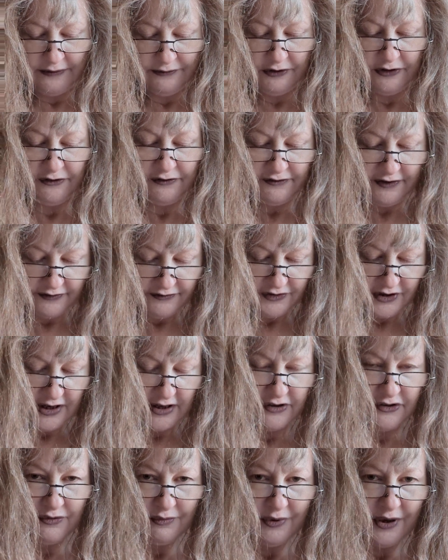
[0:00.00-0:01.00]
of a
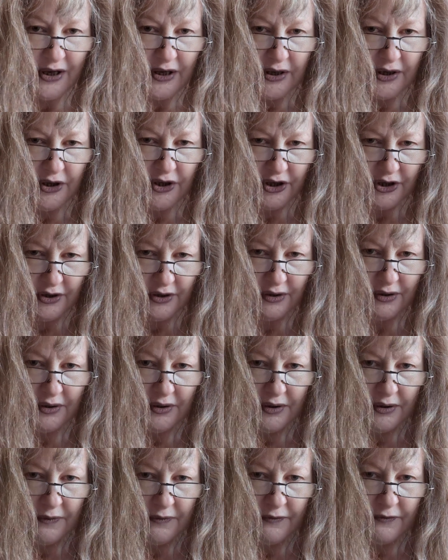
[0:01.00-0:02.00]

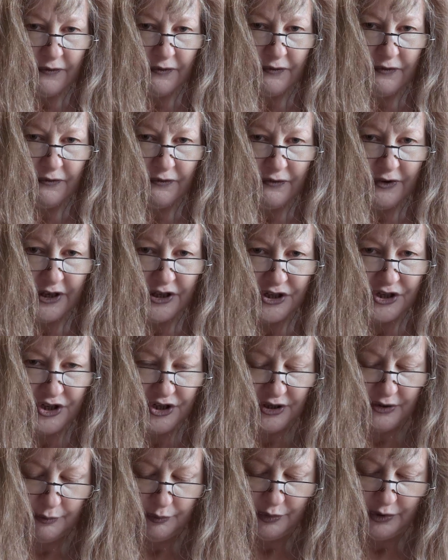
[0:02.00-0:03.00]
53-year
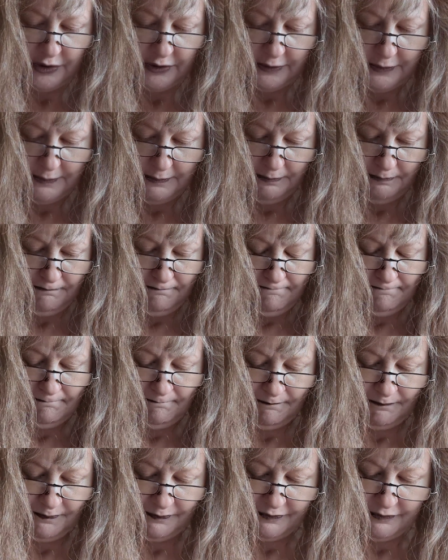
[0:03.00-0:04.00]
friendship?
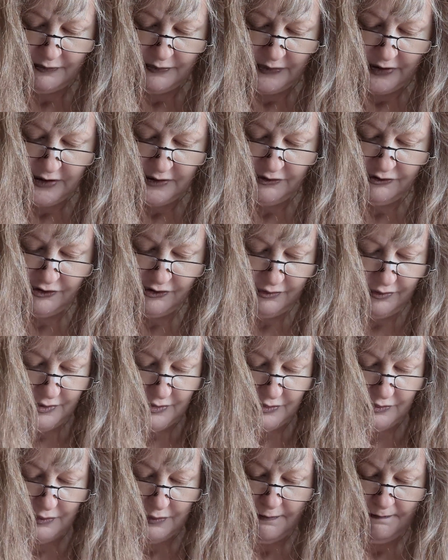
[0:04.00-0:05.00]

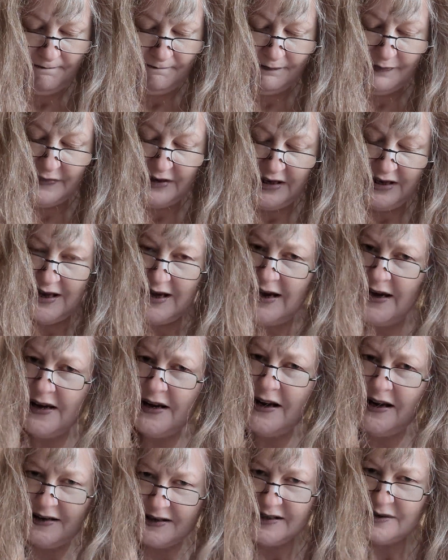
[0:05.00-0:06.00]
True, he
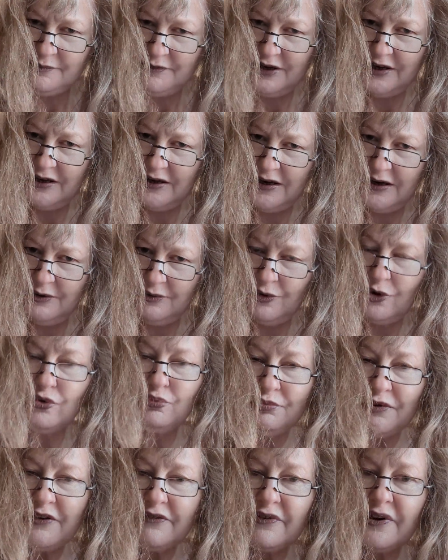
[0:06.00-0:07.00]
had asked me how
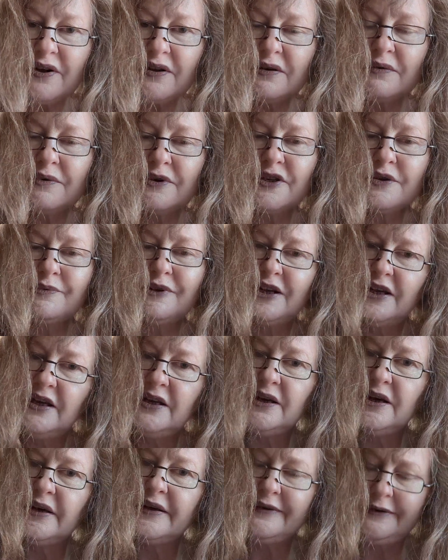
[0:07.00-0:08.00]
old my father was when
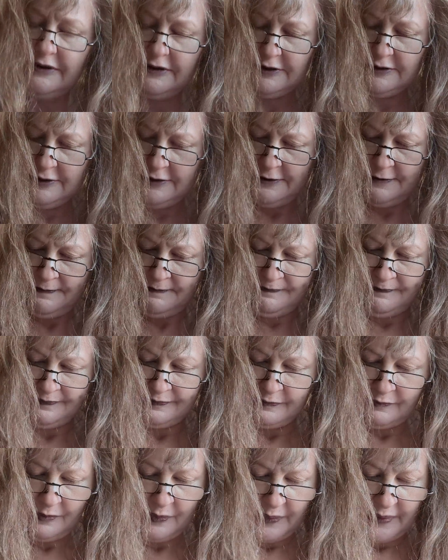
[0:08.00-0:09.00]
he died.
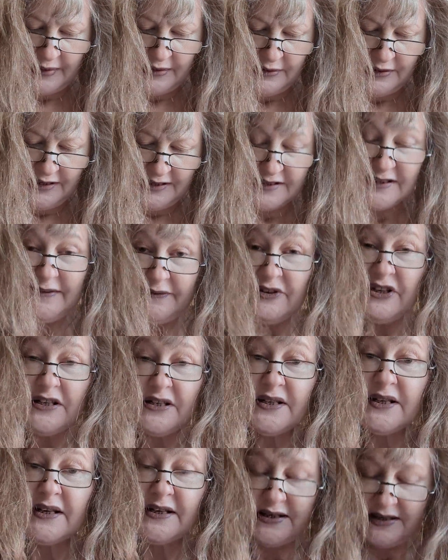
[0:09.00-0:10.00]
At
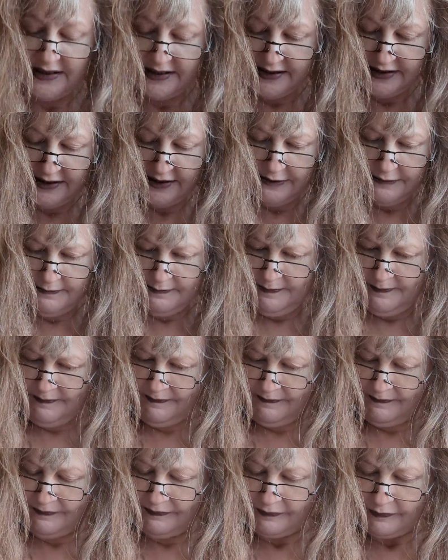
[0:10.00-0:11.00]
76, I said,
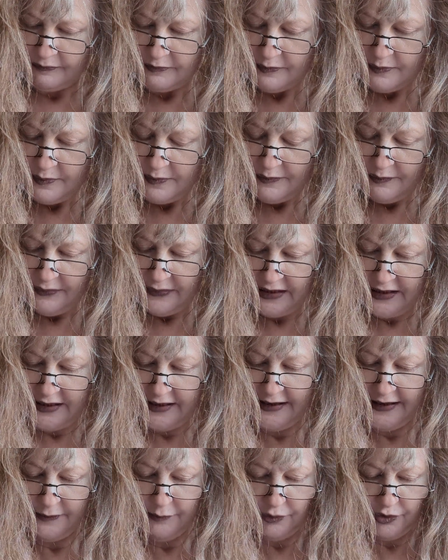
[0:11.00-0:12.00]

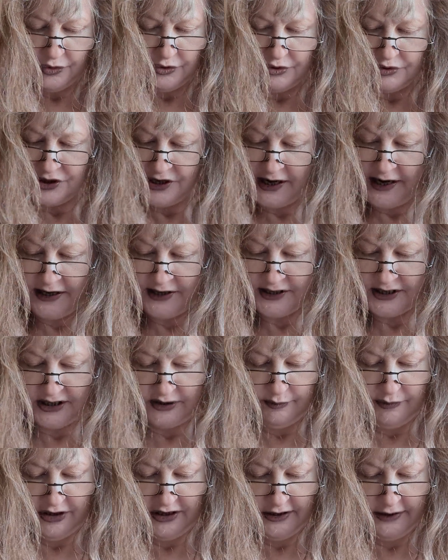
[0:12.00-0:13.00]
had Bruno
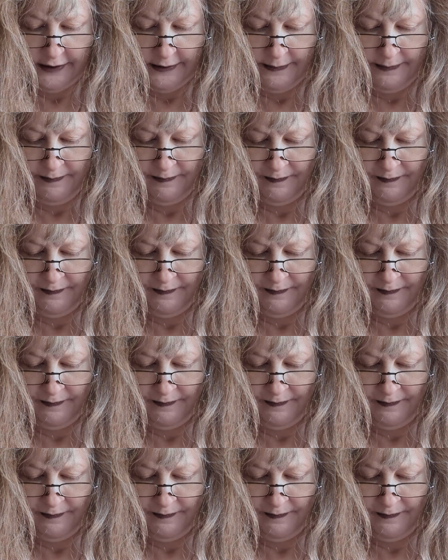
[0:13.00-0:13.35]
tasked me